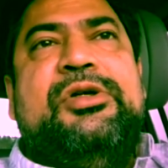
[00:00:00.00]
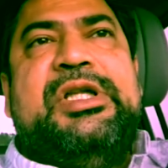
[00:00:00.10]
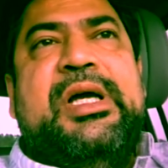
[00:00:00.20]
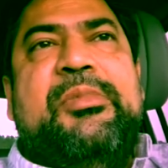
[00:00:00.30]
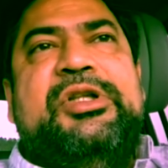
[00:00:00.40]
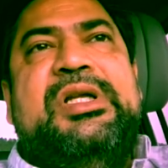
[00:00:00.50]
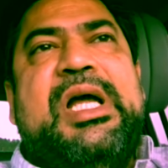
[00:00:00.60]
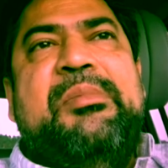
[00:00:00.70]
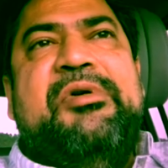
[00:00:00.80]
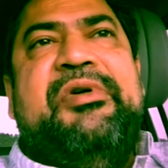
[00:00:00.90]
thing about the
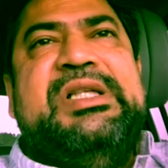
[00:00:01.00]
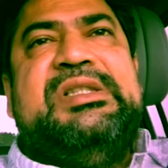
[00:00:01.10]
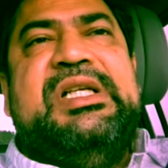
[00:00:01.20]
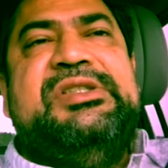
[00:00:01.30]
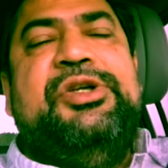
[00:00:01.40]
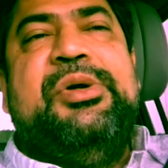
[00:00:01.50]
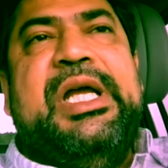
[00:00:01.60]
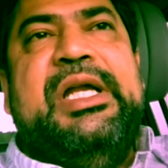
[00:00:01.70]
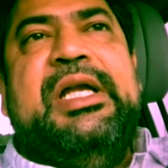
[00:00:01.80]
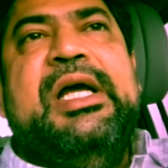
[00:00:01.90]
delbavancin is you
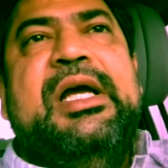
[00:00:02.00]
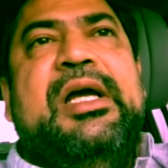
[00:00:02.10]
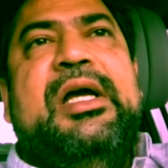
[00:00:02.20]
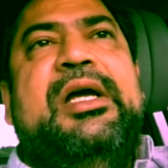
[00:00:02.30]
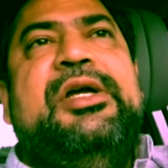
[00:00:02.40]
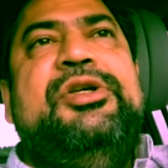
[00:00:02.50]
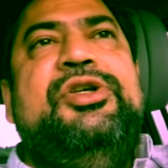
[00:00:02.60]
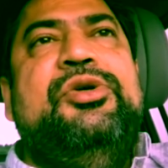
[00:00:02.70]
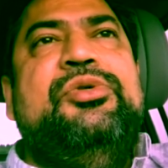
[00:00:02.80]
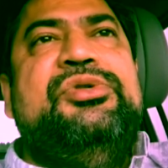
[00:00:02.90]
can
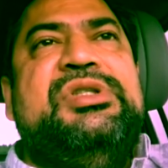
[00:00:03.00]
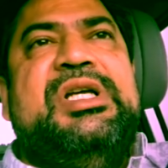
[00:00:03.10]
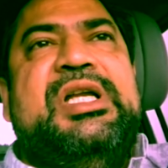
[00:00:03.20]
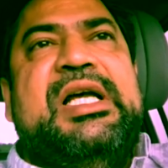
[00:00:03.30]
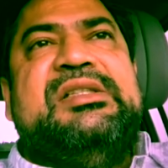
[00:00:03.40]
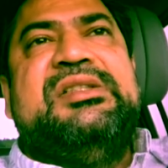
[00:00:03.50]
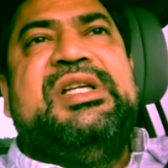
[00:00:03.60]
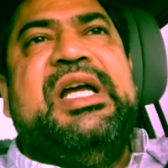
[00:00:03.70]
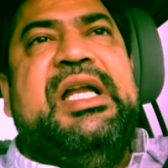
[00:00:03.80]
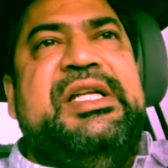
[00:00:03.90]
use it as a
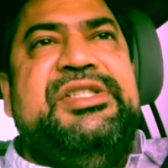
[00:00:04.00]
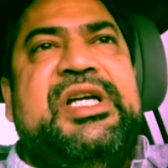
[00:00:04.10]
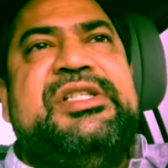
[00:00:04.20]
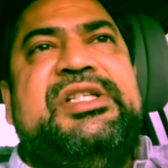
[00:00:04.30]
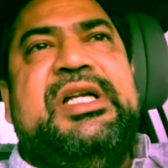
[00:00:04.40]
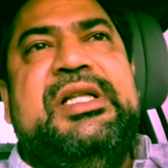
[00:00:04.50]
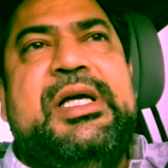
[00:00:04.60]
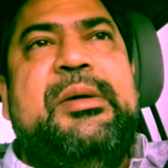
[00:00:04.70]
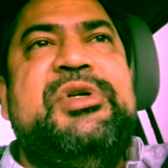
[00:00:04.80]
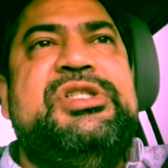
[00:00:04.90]
single injection in
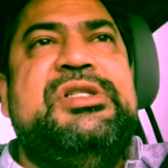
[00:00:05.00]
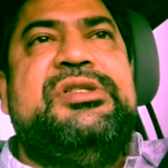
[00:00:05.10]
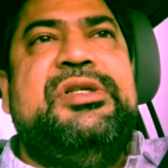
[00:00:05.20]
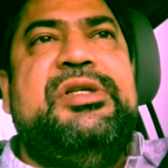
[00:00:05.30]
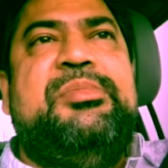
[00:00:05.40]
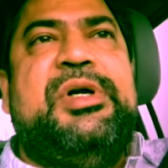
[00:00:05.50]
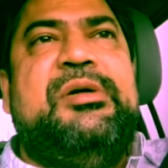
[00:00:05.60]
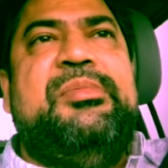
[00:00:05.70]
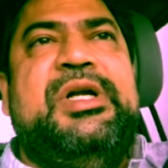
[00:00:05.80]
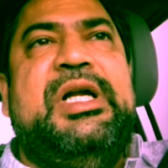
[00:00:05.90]
the emergency
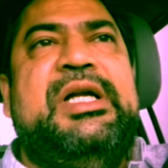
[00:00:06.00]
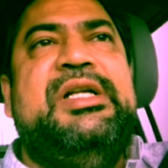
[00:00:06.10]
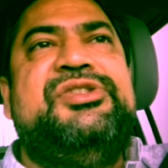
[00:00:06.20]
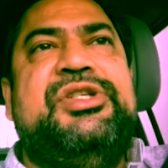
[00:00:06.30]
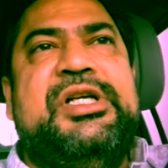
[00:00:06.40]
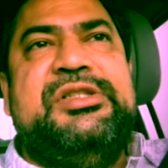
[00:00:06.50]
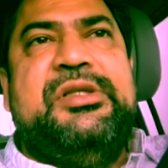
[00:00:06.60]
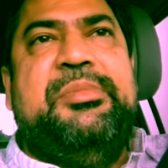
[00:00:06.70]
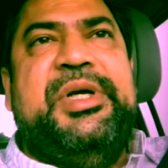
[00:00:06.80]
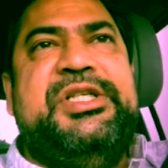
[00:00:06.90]
department and discharge
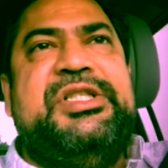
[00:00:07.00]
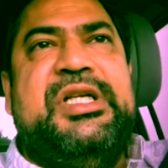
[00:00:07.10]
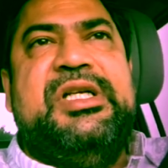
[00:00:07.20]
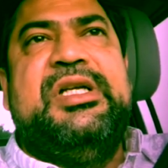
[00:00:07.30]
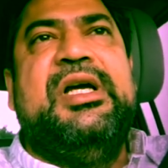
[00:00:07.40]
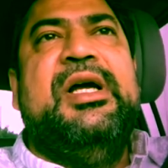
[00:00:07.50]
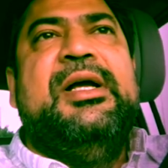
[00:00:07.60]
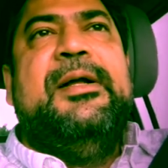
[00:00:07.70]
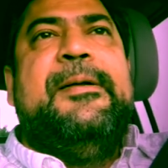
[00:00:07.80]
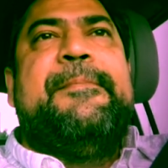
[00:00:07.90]
the patient.
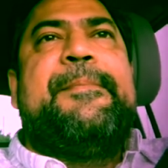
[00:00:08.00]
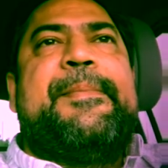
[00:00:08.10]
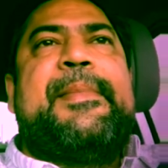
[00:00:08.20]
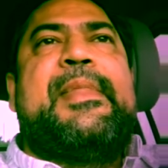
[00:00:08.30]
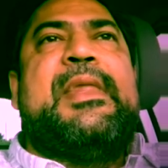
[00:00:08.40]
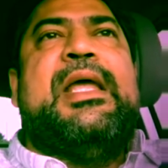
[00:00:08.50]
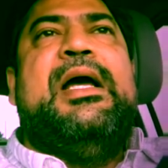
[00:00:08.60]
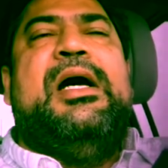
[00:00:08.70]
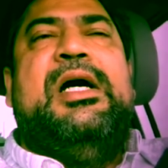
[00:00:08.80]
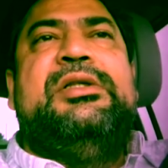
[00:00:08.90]

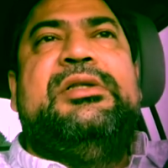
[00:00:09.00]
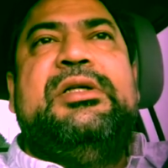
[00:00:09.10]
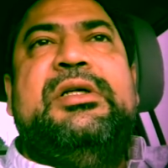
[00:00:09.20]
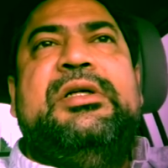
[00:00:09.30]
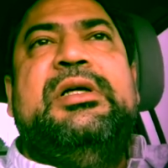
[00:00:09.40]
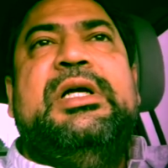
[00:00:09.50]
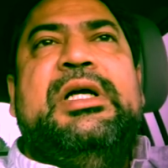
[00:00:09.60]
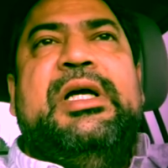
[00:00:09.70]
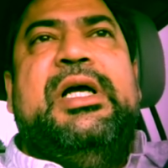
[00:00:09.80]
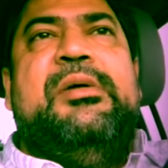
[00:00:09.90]
Other
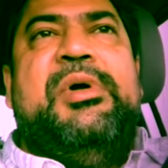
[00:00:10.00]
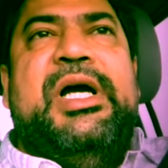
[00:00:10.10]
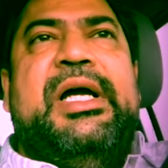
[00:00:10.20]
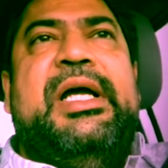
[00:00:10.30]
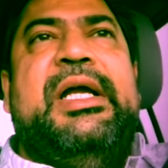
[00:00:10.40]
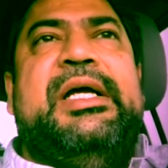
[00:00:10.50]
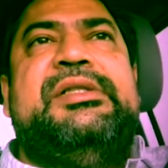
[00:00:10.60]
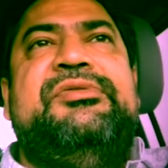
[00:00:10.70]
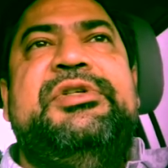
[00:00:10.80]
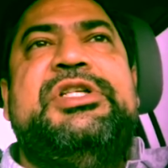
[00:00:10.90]

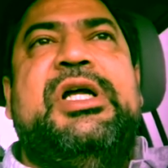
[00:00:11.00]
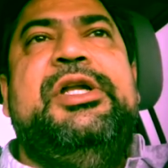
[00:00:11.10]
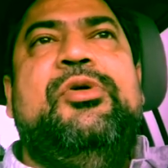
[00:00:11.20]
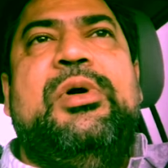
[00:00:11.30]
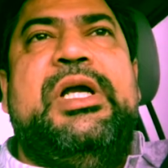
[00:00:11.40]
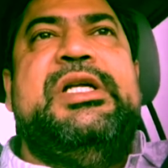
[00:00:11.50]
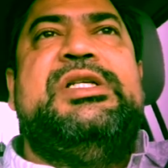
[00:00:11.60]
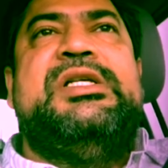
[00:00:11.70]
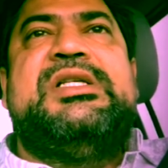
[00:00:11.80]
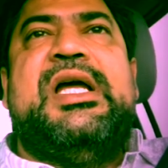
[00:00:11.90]
antibiotics which are newer
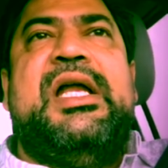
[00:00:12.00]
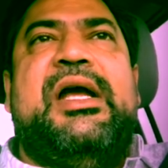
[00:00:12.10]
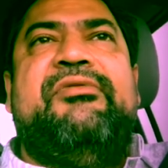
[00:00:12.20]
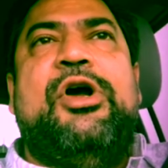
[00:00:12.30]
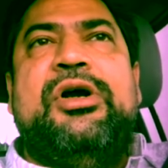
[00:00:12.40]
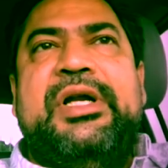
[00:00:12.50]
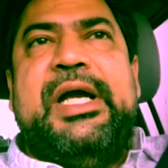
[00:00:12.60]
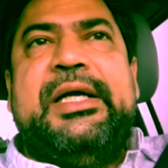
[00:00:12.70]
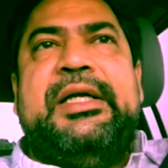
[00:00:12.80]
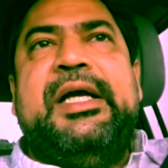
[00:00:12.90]
agents and have longer
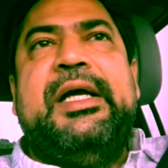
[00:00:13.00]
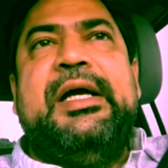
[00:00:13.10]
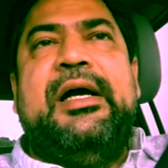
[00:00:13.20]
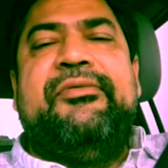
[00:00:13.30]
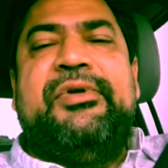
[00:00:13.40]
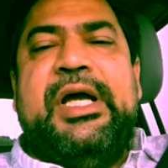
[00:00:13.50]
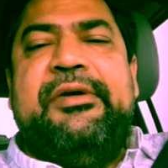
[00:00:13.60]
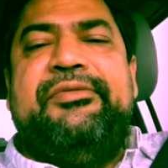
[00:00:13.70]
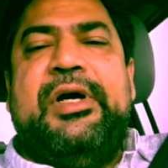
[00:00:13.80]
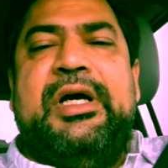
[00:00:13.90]
acting
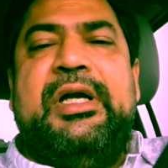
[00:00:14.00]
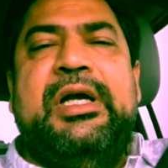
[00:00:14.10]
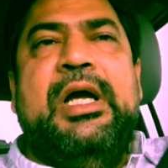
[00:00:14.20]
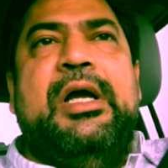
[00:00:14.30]
half-life are